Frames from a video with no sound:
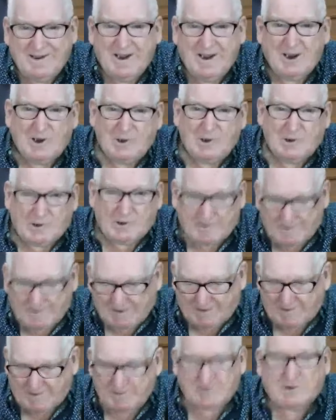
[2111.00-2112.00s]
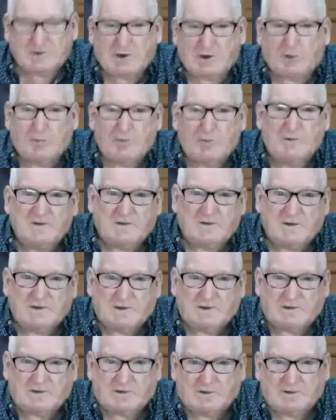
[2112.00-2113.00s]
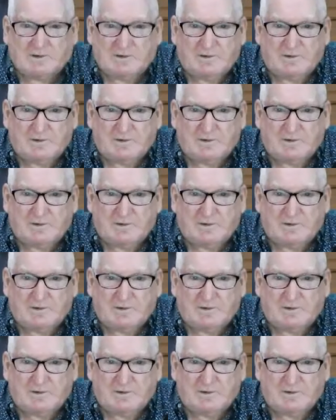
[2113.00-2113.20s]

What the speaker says: look at that, sovereign citizens.